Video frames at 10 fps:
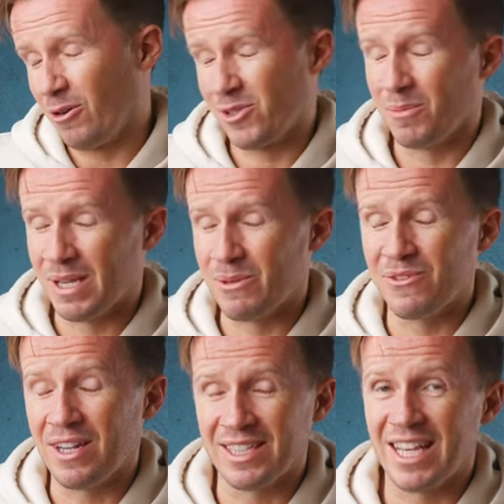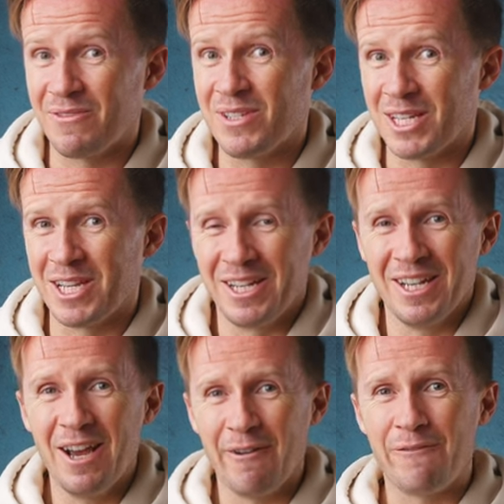sometimes finding that I've taken
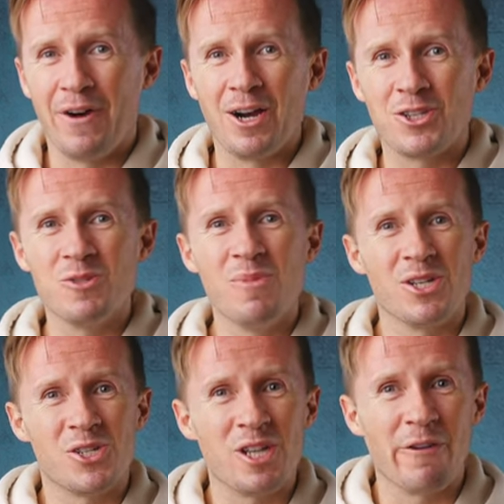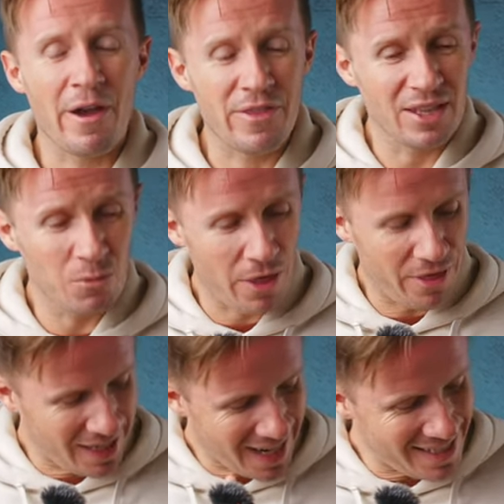far too much stuff. I think the one
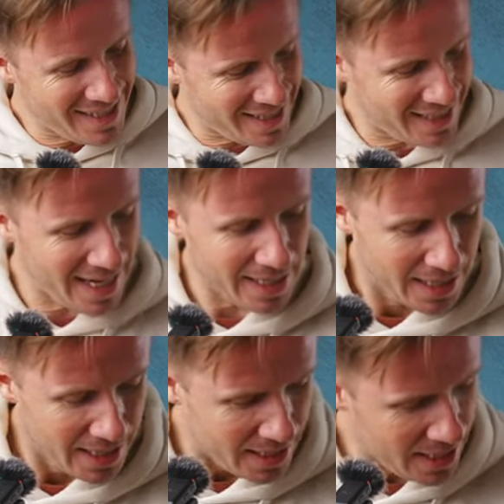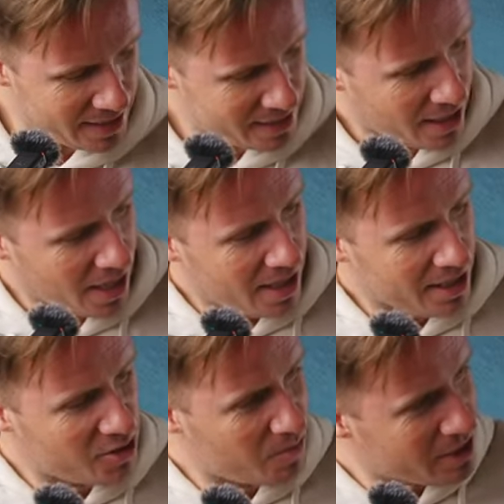thing I need to get is a
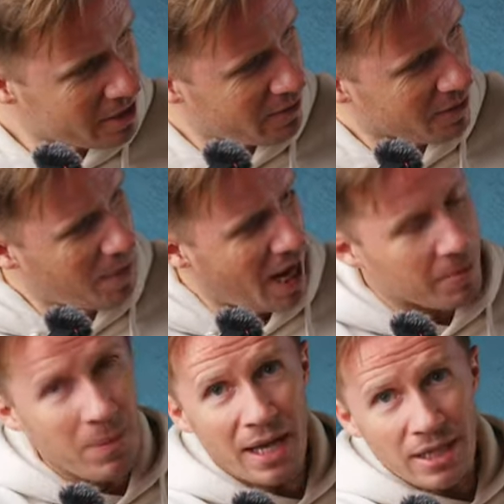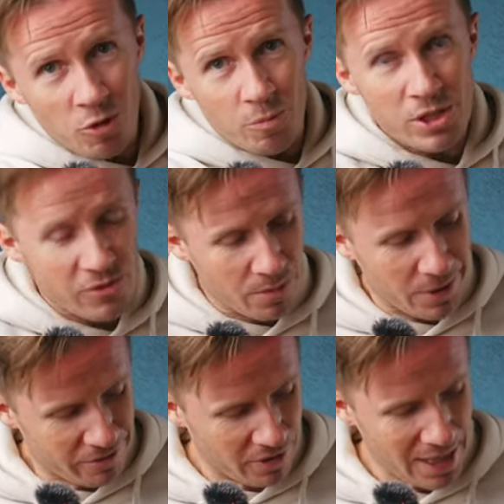specific backpack that opens from
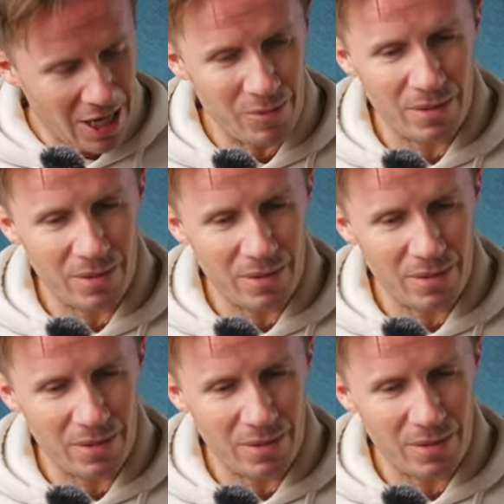the front. That will